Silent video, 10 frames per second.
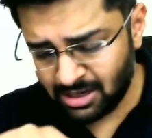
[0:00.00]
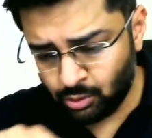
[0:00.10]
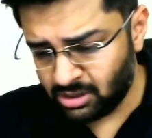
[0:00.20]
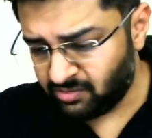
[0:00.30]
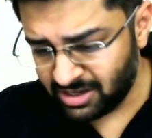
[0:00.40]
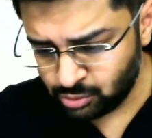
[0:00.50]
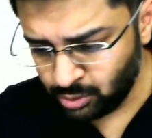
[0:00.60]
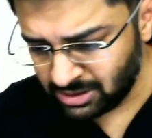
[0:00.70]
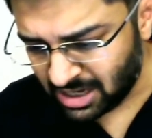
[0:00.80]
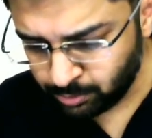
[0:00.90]
don't advise
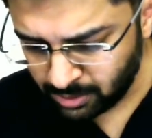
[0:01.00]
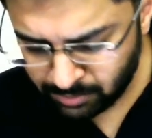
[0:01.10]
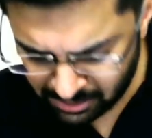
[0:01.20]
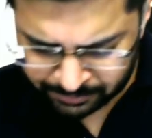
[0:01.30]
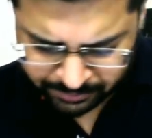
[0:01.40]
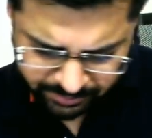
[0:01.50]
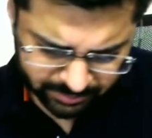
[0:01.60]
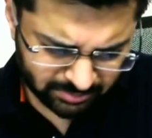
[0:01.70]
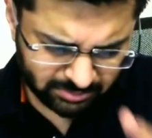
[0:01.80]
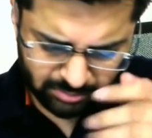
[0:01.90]
doing that to people
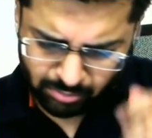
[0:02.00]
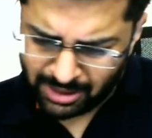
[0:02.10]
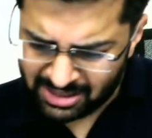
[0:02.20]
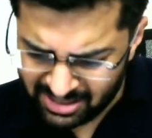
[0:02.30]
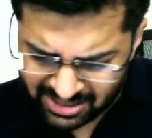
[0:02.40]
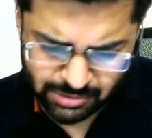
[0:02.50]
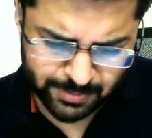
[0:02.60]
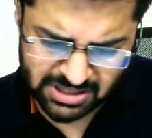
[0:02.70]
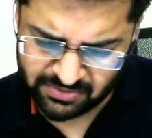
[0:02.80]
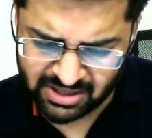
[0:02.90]
but here
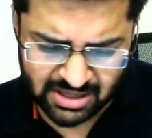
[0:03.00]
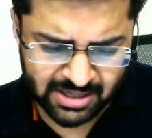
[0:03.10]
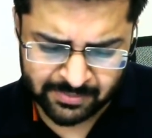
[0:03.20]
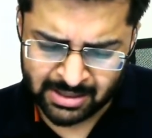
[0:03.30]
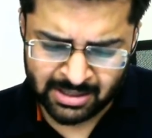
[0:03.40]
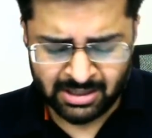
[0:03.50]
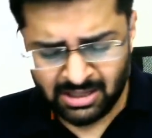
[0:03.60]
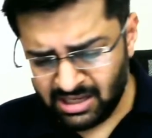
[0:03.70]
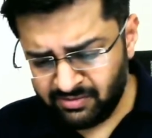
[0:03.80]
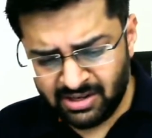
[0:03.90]
specifically
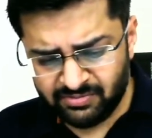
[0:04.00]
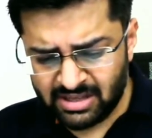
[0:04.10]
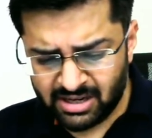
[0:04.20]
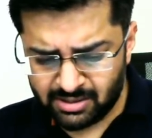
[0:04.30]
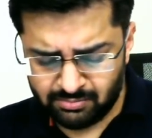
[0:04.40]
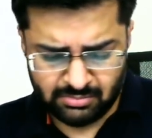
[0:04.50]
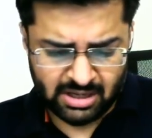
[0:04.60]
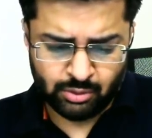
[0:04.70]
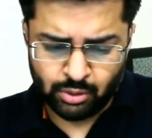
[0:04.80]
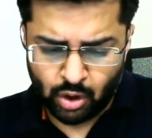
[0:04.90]
even if there are i
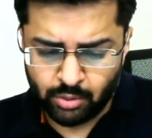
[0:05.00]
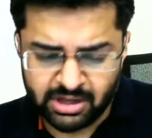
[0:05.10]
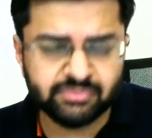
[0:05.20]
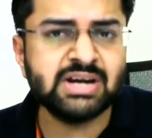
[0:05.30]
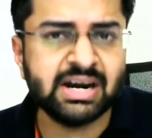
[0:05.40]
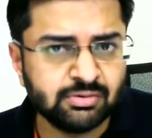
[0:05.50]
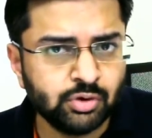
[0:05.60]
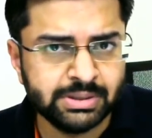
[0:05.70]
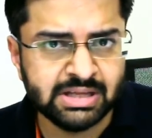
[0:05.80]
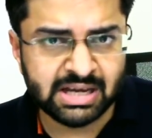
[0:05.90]
don't know how many of static would
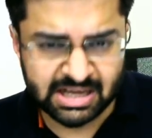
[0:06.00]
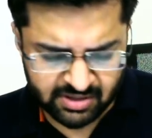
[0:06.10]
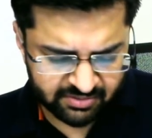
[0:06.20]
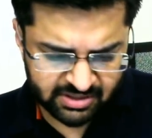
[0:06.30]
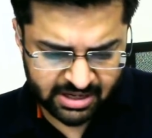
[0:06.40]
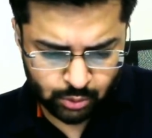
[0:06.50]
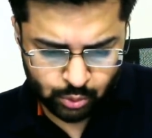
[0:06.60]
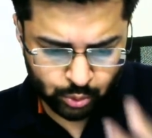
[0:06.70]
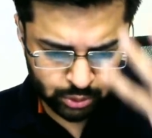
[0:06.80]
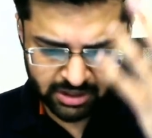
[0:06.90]
be there even if there are
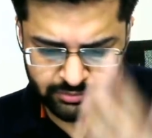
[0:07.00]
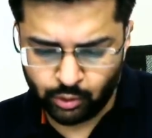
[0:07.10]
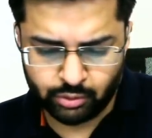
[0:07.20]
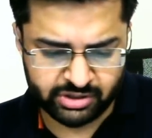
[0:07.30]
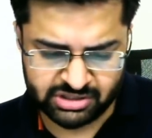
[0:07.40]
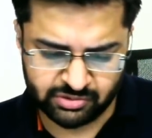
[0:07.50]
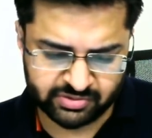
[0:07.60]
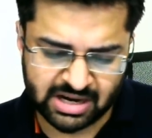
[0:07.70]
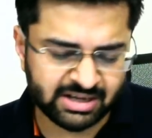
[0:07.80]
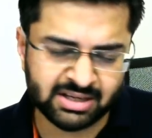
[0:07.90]
two three four questions of
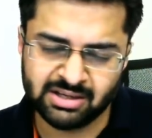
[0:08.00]
static